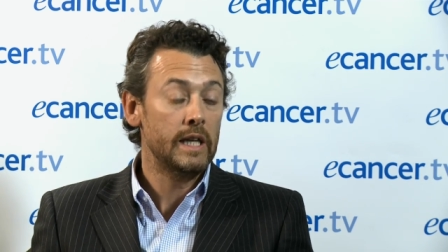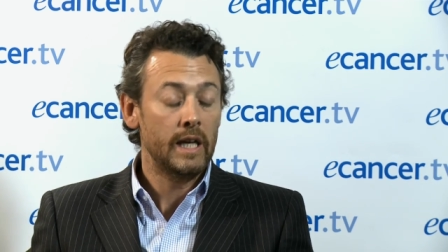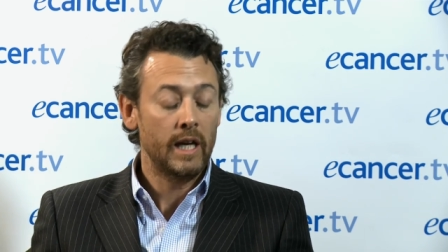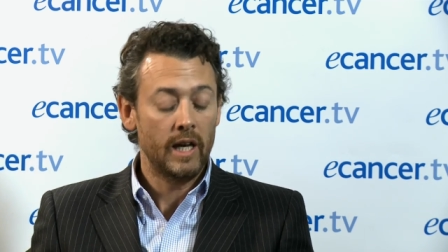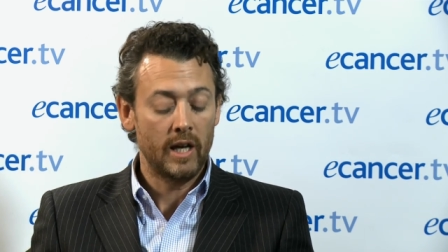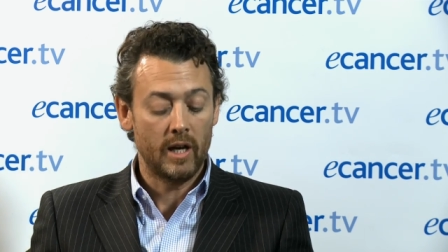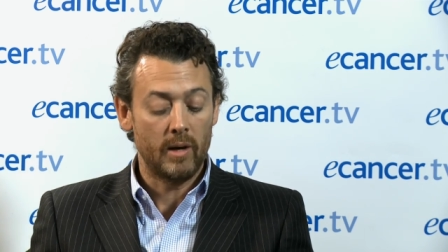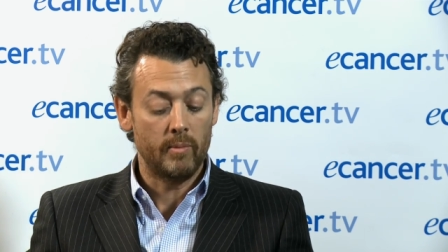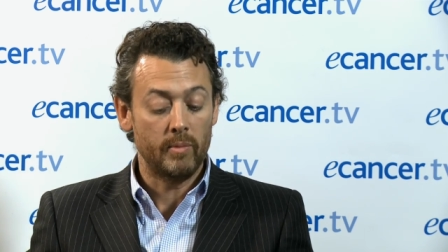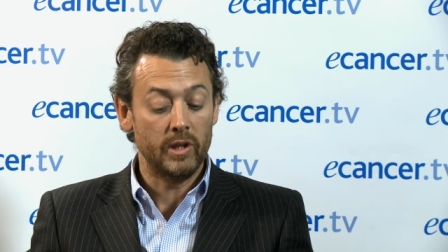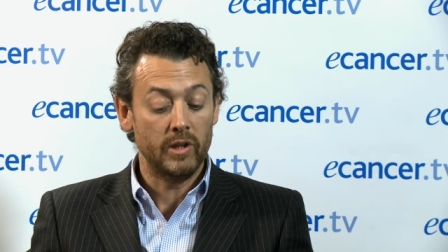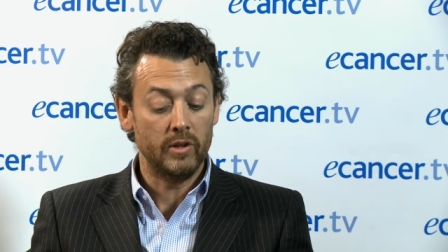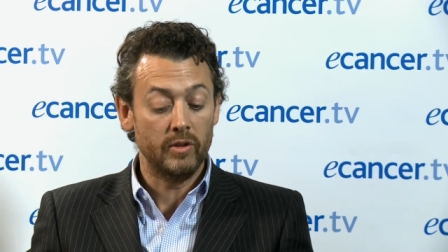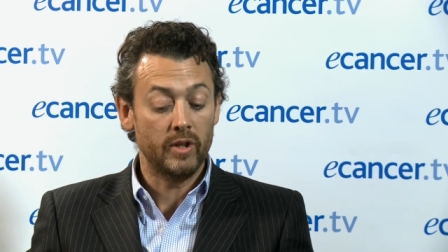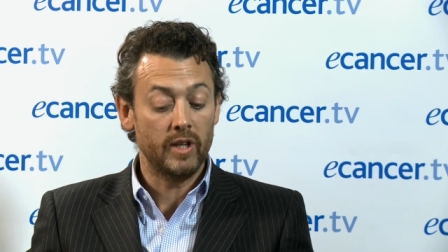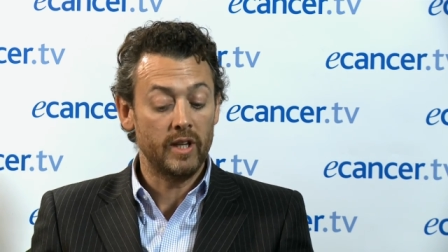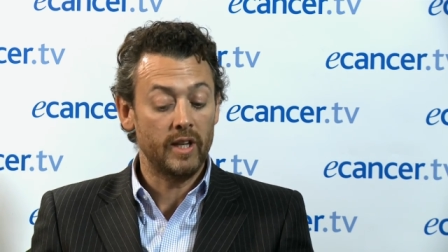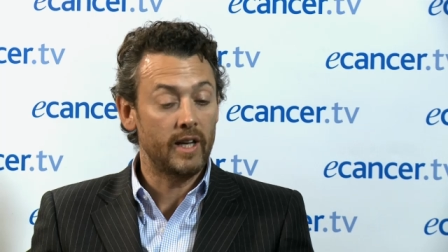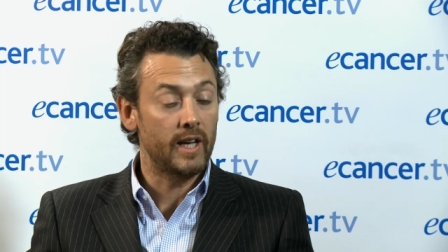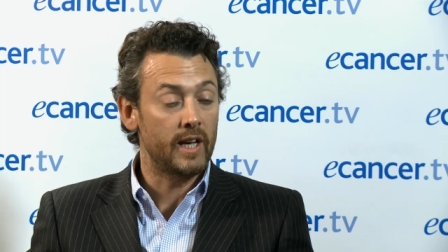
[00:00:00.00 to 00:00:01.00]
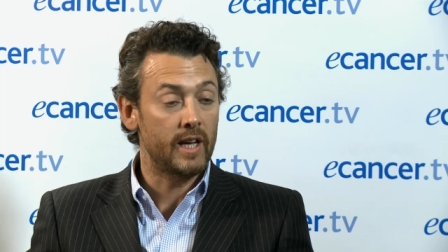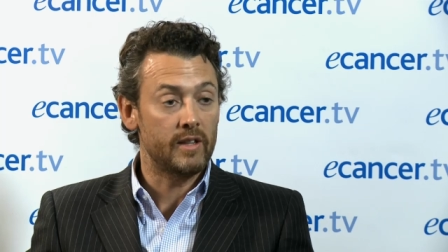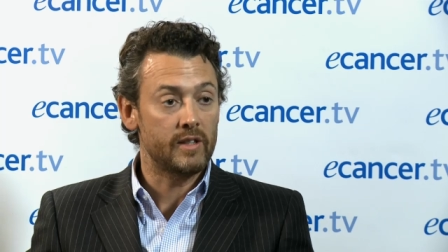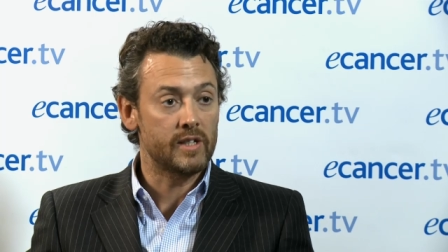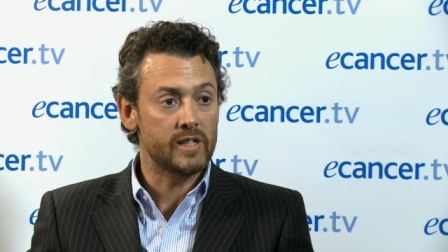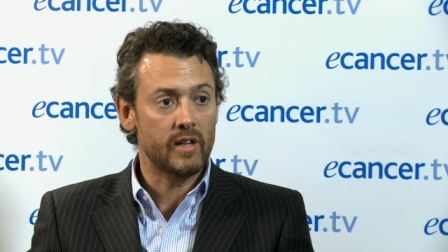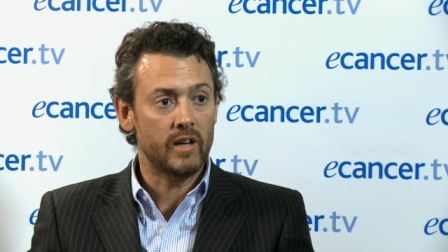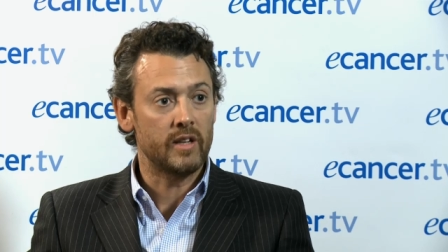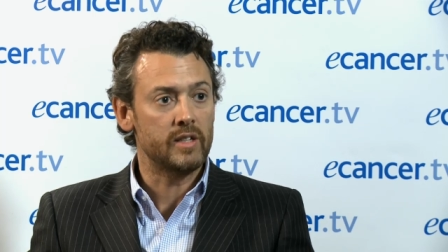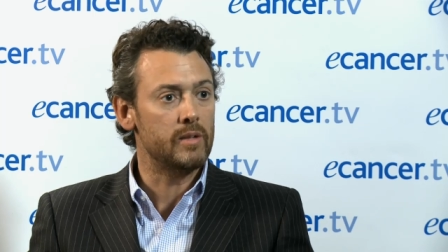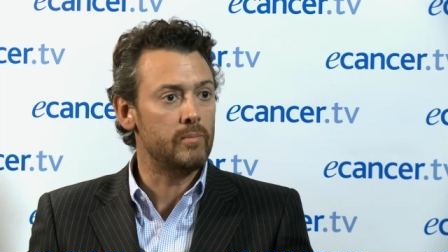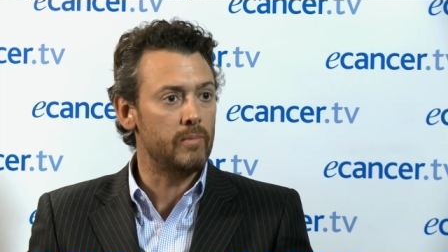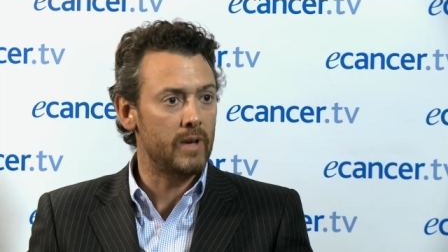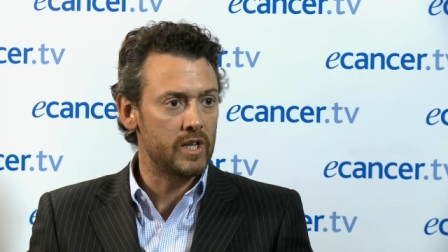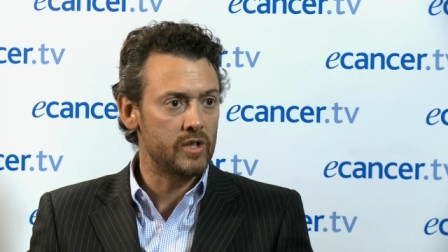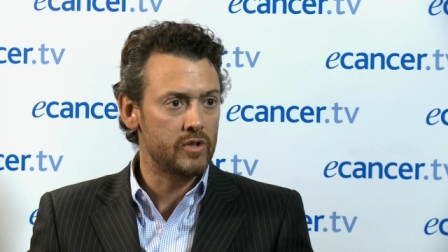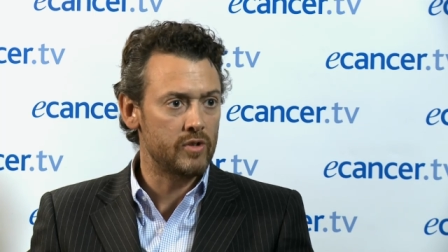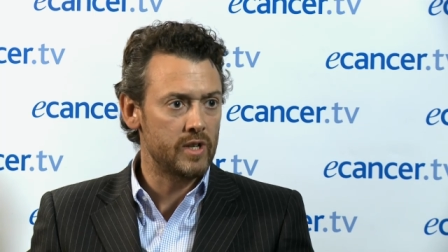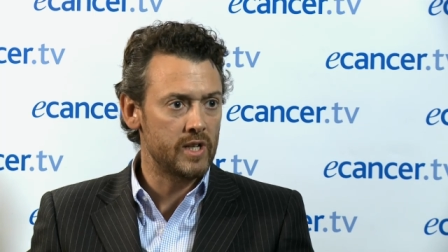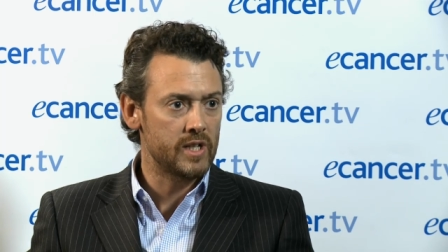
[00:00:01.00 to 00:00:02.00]
um, looking at the
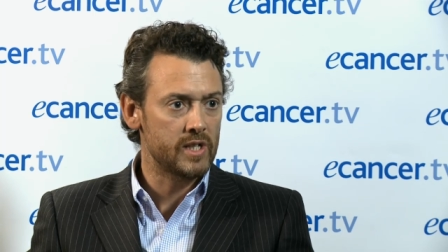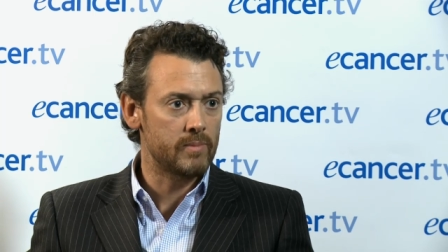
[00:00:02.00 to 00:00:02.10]
scientometrics,